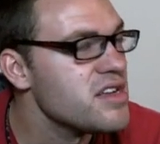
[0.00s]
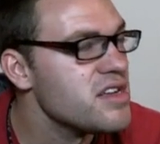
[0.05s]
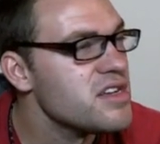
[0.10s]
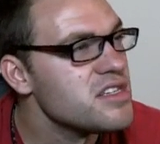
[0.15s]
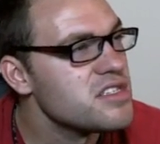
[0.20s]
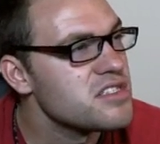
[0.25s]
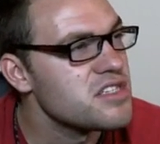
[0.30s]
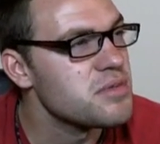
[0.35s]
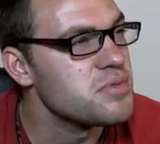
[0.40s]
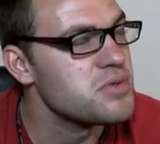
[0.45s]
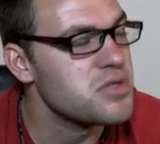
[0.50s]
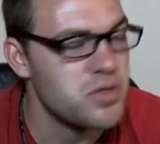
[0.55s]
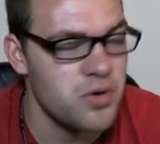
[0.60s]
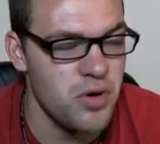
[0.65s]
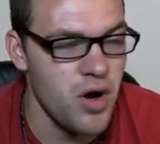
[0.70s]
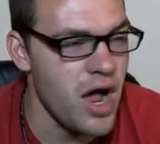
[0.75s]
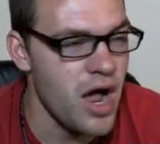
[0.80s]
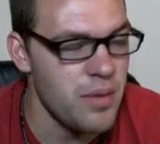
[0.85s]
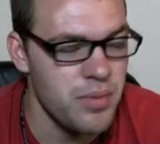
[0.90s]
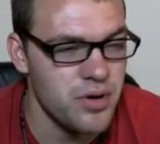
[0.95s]

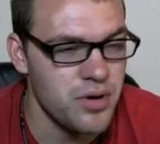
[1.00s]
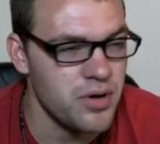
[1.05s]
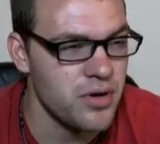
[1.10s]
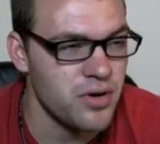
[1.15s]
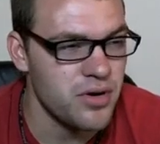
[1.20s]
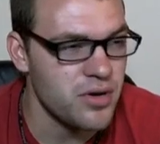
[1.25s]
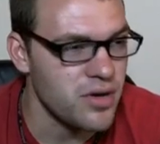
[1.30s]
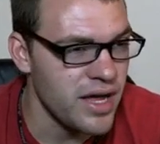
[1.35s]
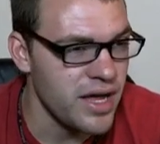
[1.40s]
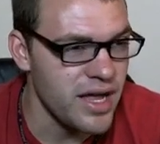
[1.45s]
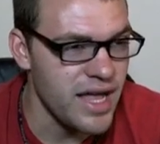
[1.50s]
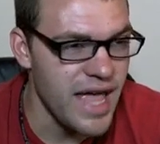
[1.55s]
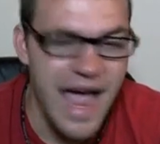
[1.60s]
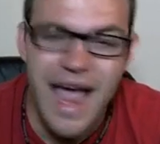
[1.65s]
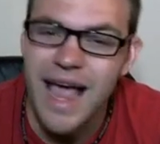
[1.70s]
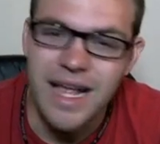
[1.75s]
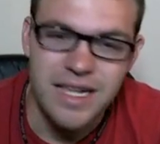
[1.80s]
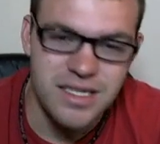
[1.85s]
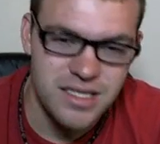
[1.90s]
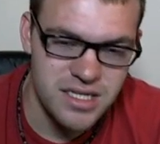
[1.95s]
subscriber like
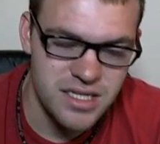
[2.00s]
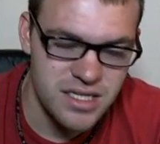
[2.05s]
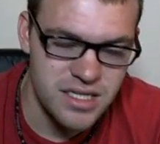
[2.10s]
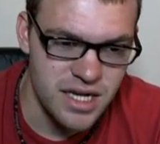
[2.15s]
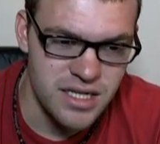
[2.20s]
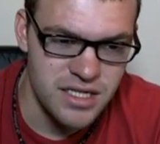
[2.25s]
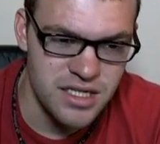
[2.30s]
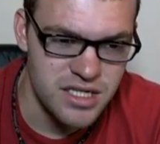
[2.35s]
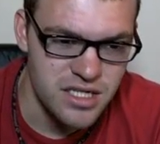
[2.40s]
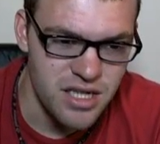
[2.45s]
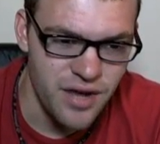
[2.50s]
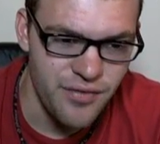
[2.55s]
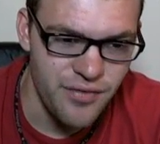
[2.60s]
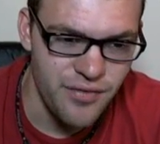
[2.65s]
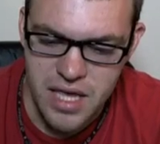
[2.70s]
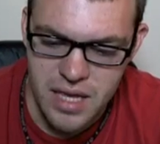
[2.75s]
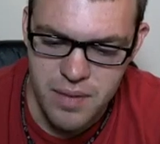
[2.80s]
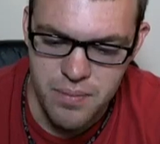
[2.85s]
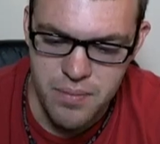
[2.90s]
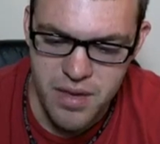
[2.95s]
8s and stuff.
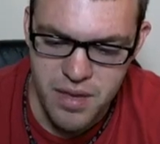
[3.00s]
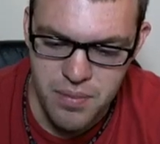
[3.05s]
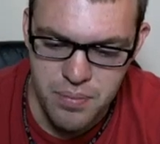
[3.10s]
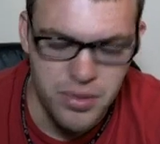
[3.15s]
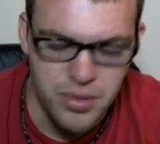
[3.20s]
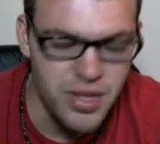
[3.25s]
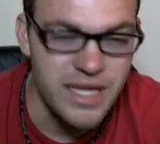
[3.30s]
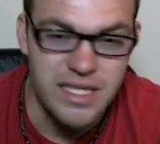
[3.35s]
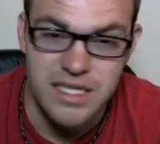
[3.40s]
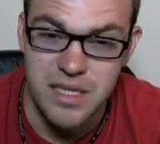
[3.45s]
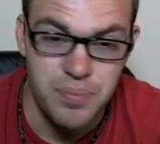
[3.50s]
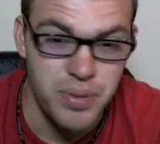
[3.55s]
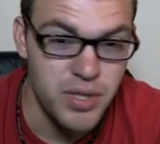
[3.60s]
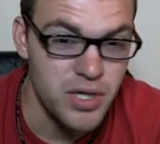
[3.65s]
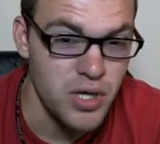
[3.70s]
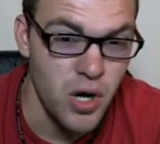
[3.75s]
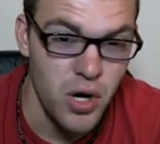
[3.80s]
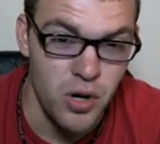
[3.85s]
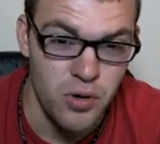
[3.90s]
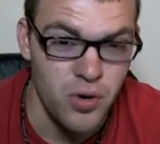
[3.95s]
He plays the
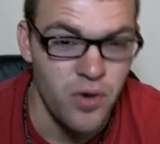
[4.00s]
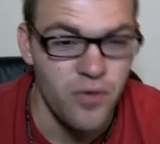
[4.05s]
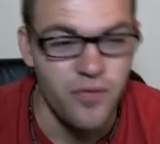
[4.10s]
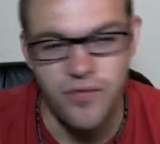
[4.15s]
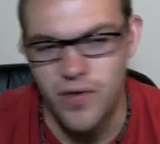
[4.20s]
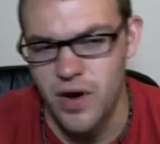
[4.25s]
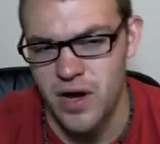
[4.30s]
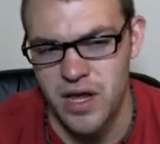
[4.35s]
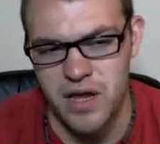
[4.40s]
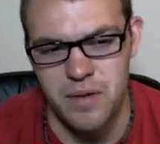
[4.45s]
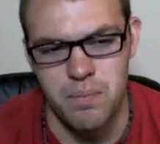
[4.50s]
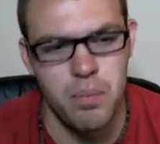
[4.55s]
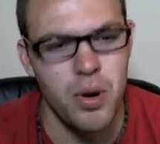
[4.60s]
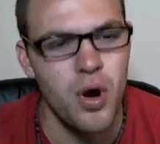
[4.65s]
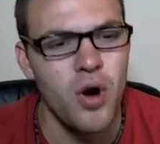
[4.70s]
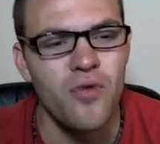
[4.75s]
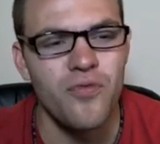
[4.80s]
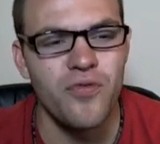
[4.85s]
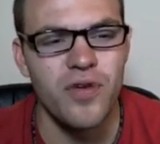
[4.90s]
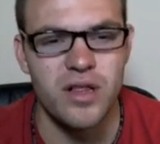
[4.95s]
PR role fucking
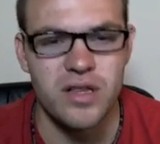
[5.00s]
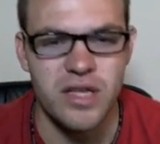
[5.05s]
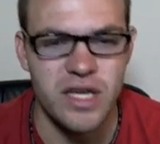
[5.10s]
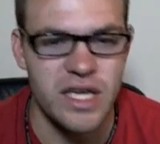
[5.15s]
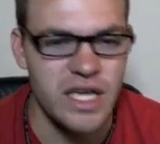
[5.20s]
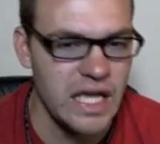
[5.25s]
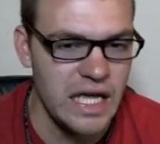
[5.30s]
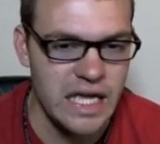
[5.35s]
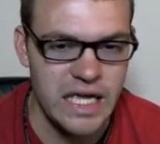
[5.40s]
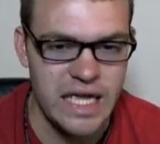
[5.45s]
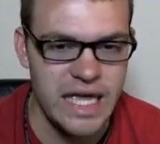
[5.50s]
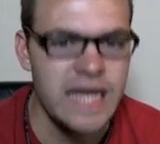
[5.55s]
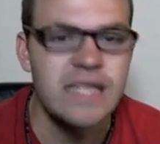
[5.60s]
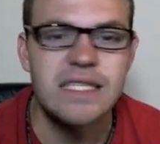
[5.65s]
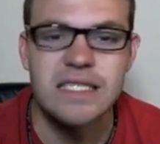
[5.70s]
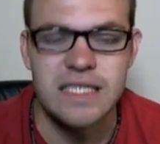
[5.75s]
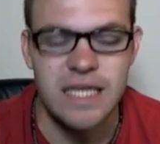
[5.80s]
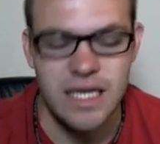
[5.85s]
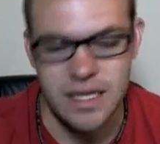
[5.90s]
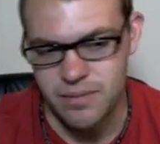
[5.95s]
perfectly. He
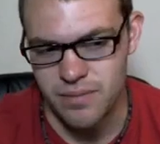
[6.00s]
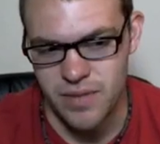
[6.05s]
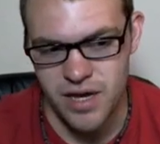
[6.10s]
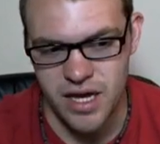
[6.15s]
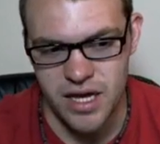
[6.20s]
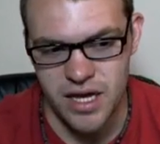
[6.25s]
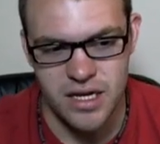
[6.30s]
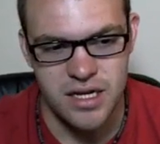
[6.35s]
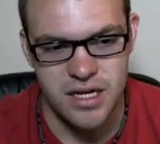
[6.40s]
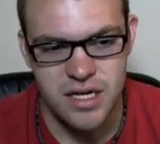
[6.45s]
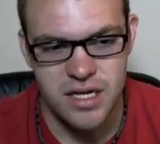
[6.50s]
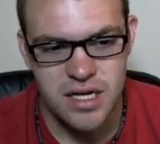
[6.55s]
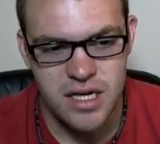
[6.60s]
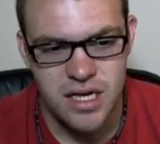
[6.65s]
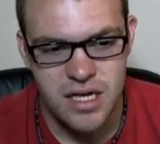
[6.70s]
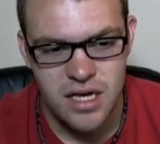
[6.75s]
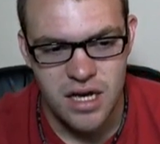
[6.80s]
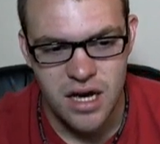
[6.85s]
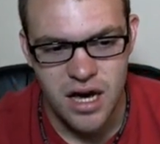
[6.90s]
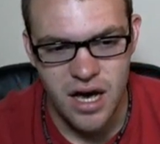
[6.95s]
gets it, man.
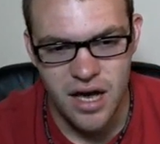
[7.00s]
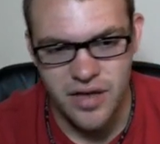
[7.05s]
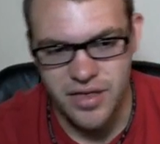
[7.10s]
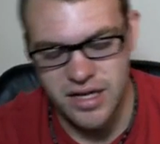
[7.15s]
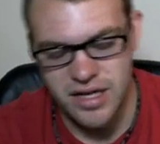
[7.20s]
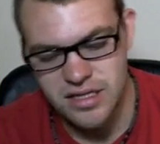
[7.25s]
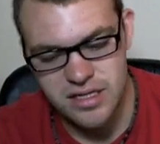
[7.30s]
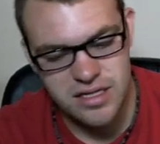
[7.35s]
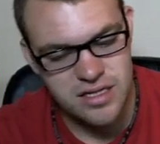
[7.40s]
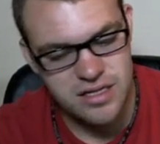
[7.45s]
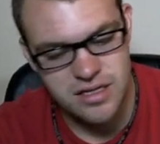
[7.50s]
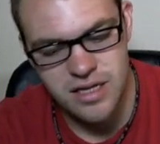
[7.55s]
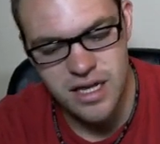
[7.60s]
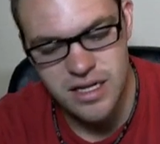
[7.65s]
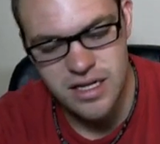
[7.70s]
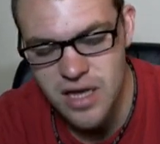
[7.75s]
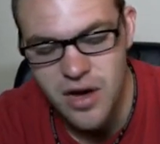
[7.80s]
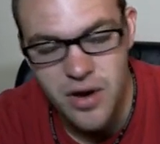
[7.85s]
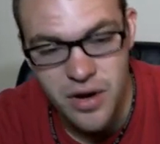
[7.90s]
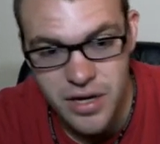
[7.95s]

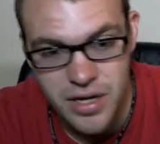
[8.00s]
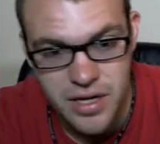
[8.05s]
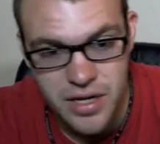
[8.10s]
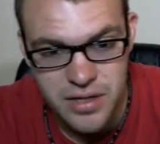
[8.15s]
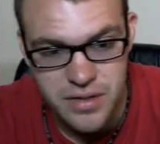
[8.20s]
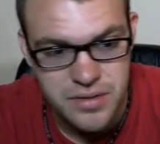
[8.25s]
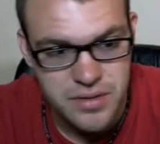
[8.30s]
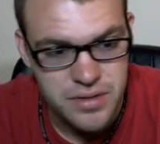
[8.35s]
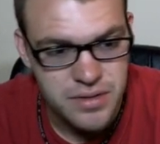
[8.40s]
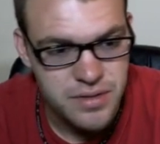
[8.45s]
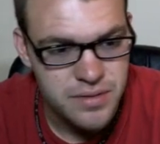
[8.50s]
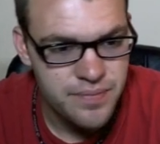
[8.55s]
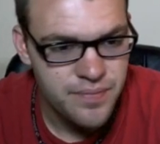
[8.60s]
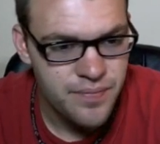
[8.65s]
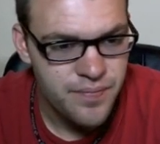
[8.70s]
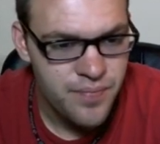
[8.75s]
That's how it goes.